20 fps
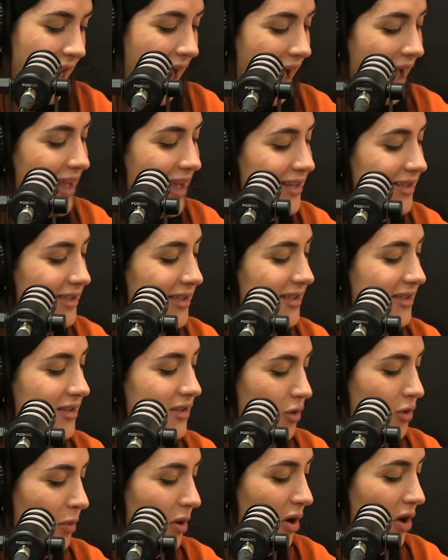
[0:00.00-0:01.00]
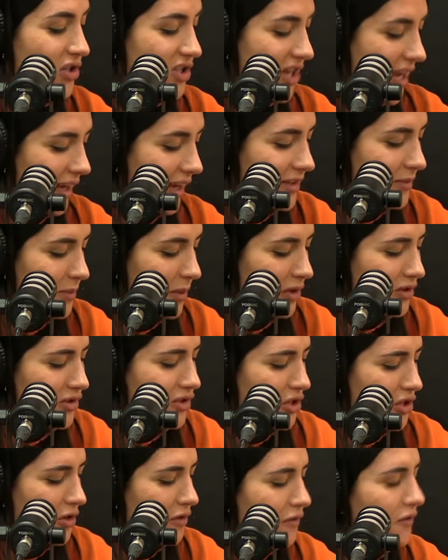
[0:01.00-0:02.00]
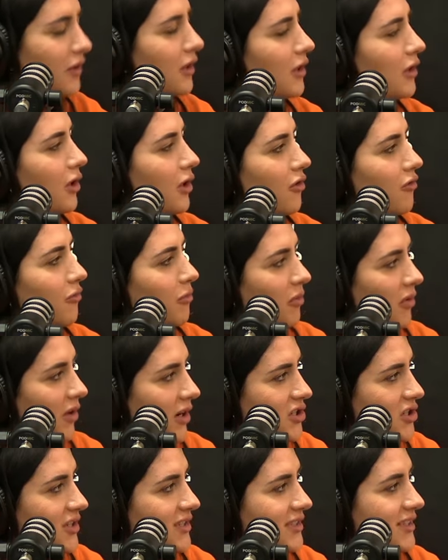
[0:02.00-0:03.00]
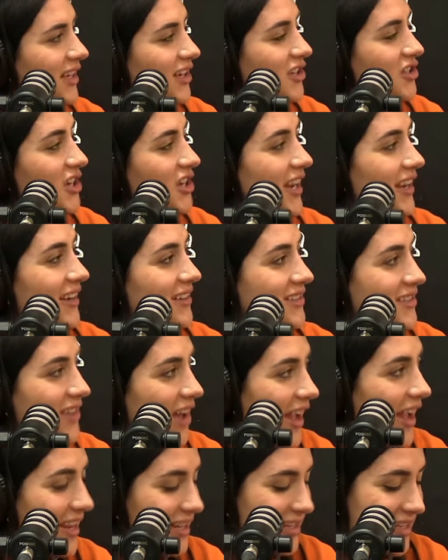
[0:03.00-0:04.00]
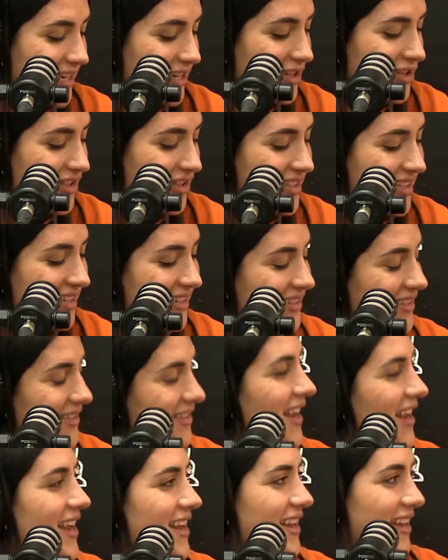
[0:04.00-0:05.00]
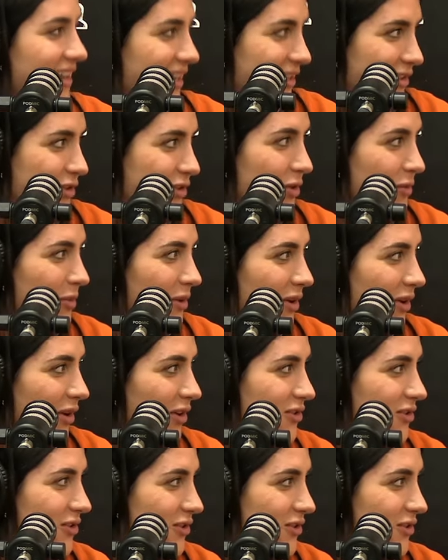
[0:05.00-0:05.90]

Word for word: As Supercoach experts, do you feel a lot of pressure slash anxiety to succeed at Supercoach?